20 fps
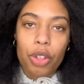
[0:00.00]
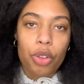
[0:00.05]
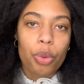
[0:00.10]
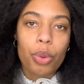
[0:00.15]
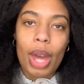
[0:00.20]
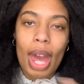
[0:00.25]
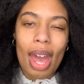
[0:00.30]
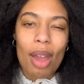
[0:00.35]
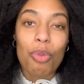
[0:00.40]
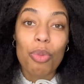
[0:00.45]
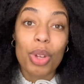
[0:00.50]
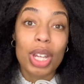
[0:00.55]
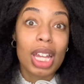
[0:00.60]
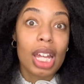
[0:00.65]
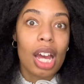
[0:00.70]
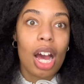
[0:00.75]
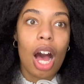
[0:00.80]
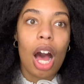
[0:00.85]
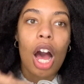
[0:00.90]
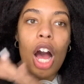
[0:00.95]
You can't
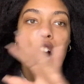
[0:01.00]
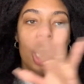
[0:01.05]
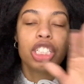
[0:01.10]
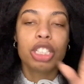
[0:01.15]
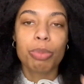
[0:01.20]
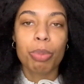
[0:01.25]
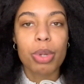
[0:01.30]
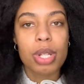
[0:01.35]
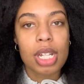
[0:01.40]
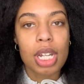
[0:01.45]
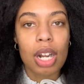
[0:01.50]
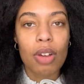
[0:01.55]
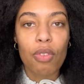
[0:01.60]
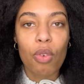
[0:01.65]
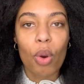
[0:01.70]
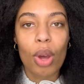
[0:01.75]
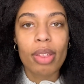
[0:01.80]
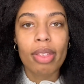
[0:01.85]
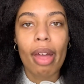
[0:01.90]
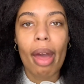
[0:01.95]
really 100%
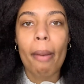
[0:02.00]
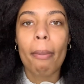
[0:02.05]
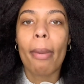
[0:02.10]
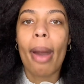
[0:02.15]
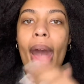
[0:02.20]
avoid that,